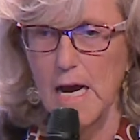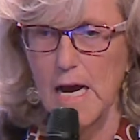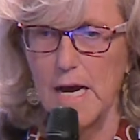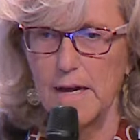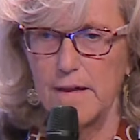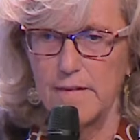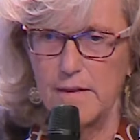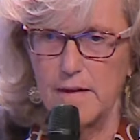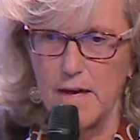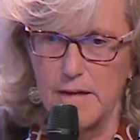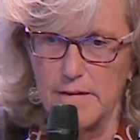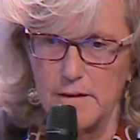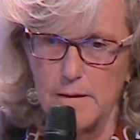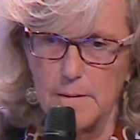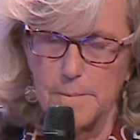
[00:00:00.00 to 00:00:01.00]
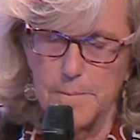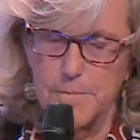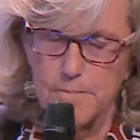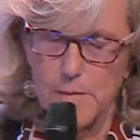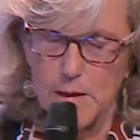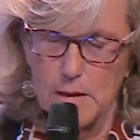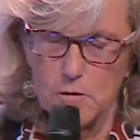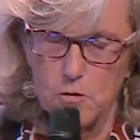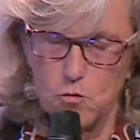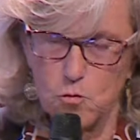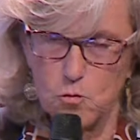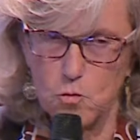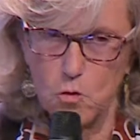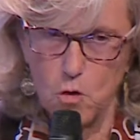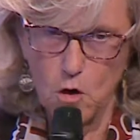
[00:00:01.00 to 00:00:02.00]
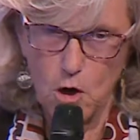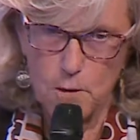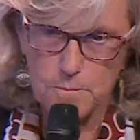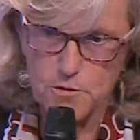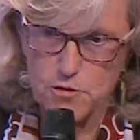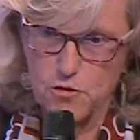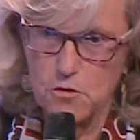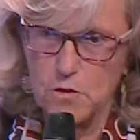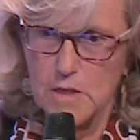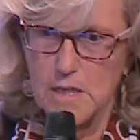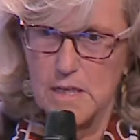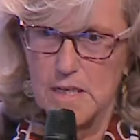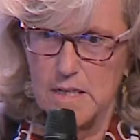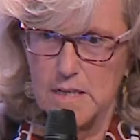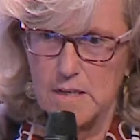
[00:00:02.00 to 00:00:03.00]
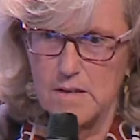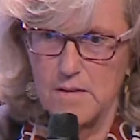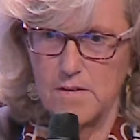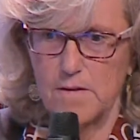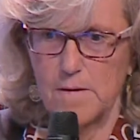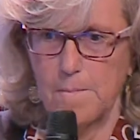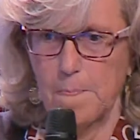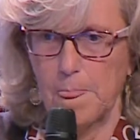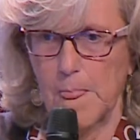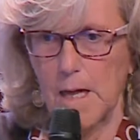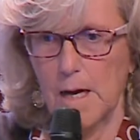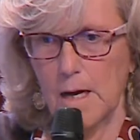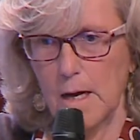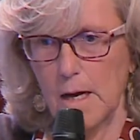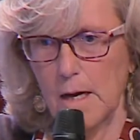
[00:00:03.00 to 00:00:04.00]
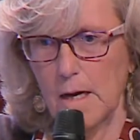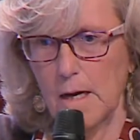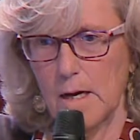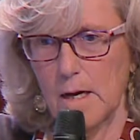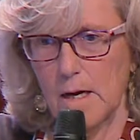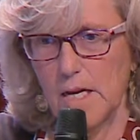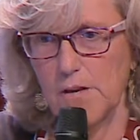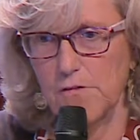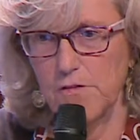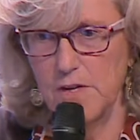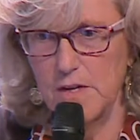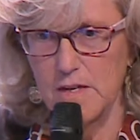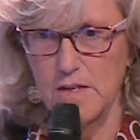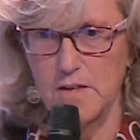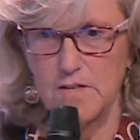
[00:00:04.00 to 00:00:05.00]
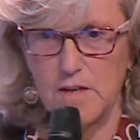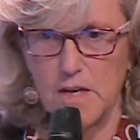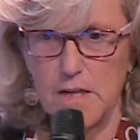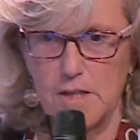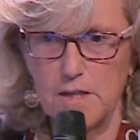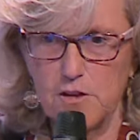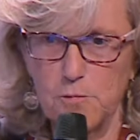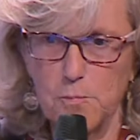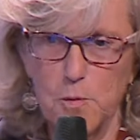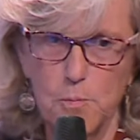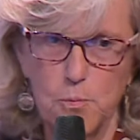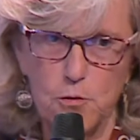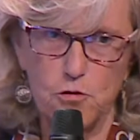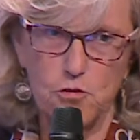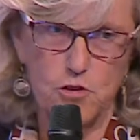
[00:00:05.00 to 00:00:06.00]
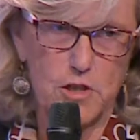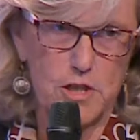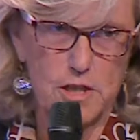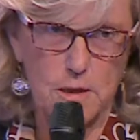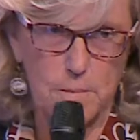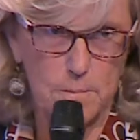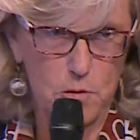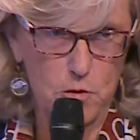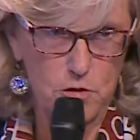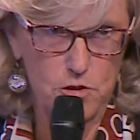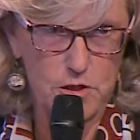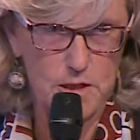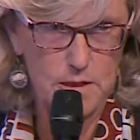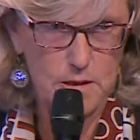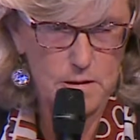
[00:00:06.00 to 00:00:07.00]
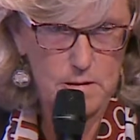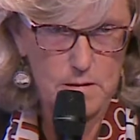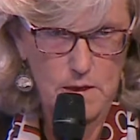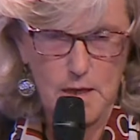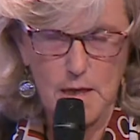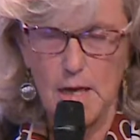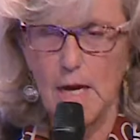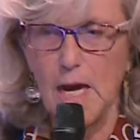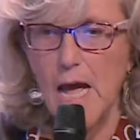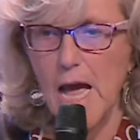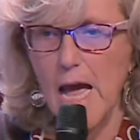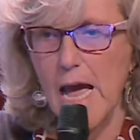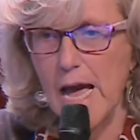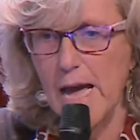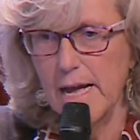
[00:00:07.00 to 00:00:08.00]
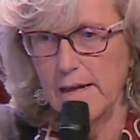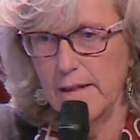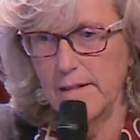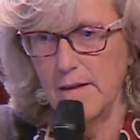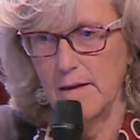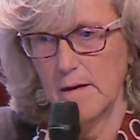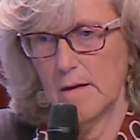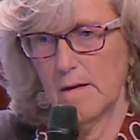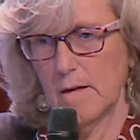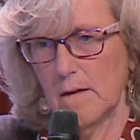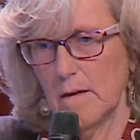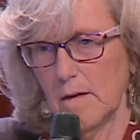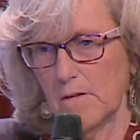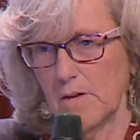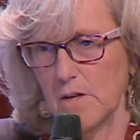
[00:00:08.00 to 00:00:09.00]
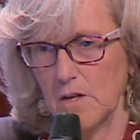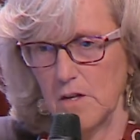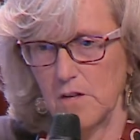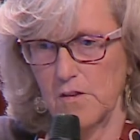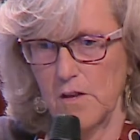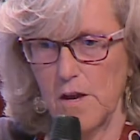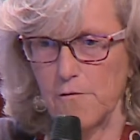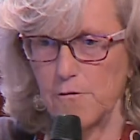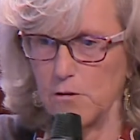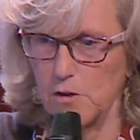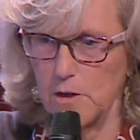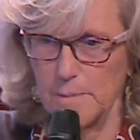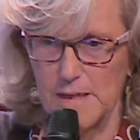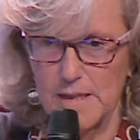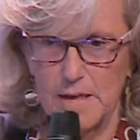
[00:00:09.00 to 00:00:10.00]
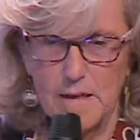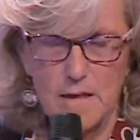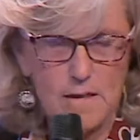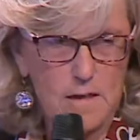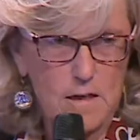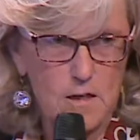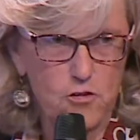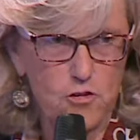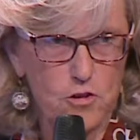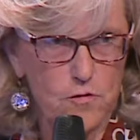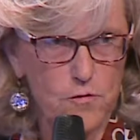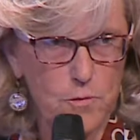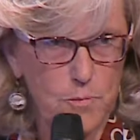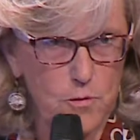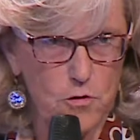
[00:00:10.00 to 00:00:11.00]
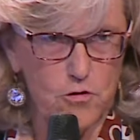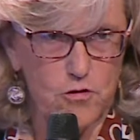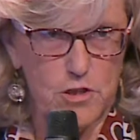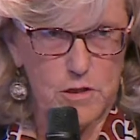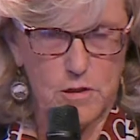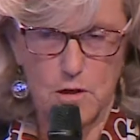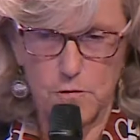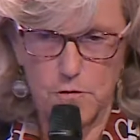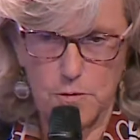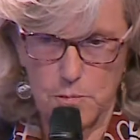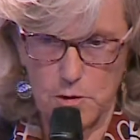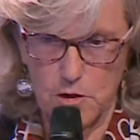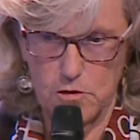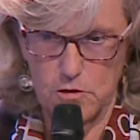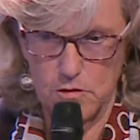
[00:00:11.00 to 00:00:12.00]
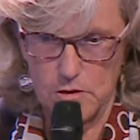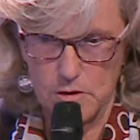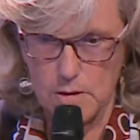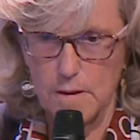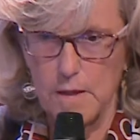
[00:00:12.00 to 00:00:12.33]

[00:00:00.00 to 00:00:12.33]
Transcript: And the other two option is if there is a disproportionate burden and there is a fundamental alteration of the product.